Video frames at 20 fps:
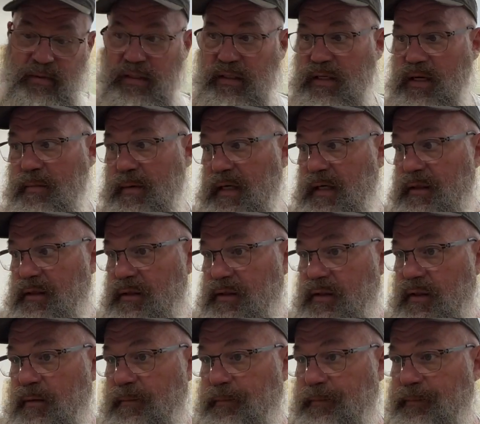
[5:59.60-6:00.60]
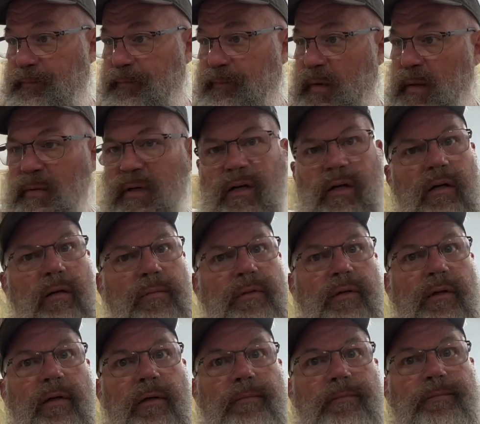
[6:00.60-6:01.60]
the time I get this up. Maybe I'll get up
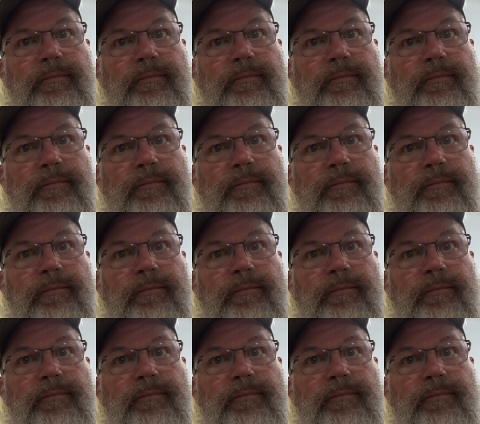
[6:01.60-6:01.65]
tonight.